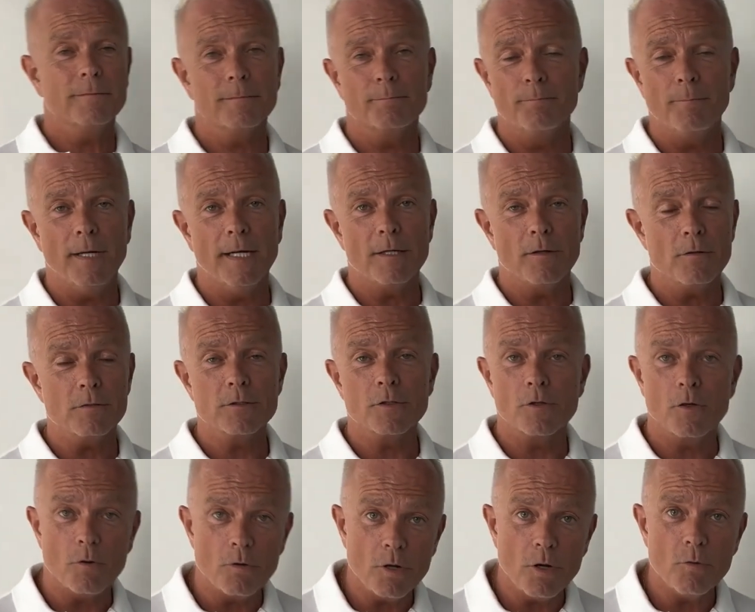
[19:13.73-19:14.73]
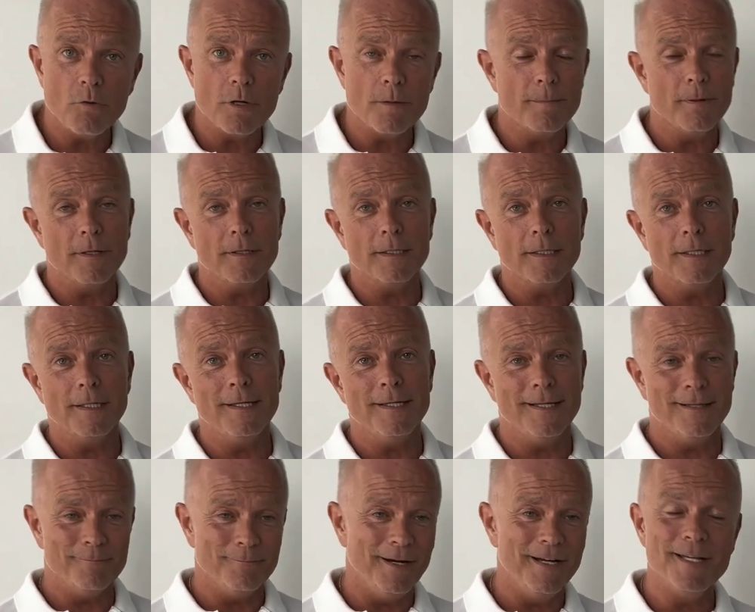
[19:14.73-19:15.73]
Might also go lower, but
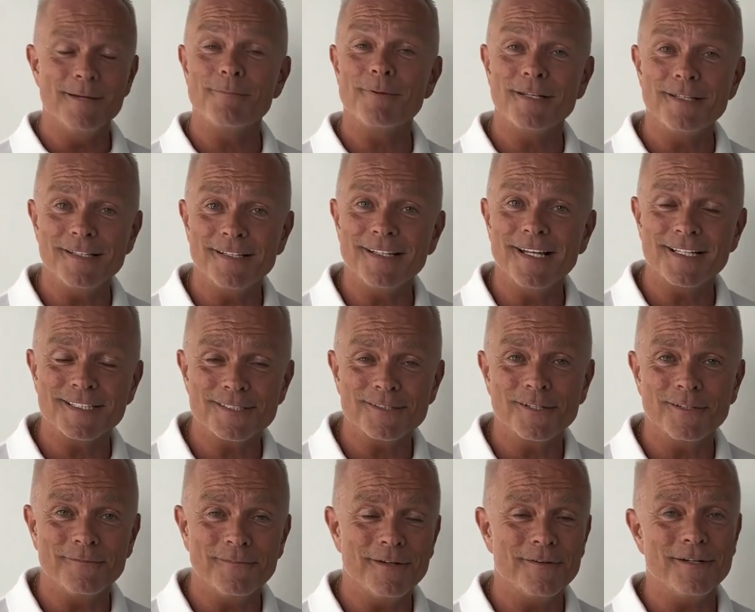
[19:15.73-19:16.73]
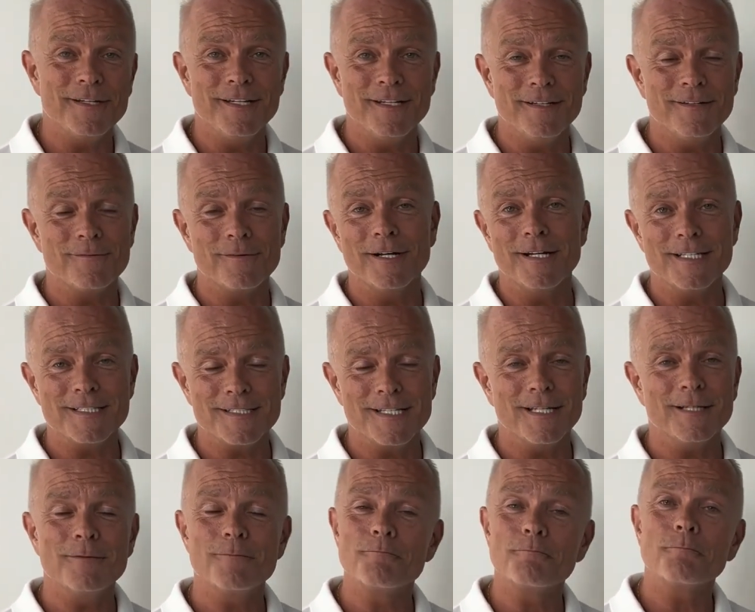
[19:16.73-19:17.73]
in my opinion, that's not very
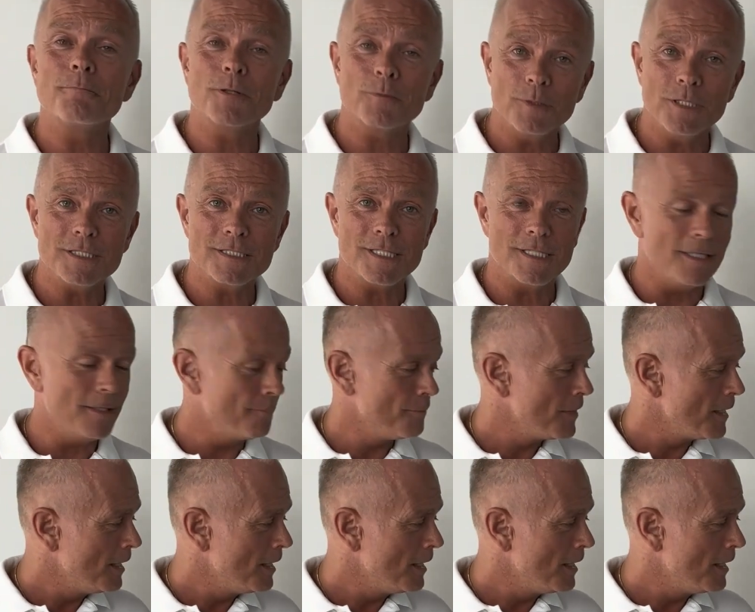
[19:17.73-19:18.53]
realistic, but we'll see.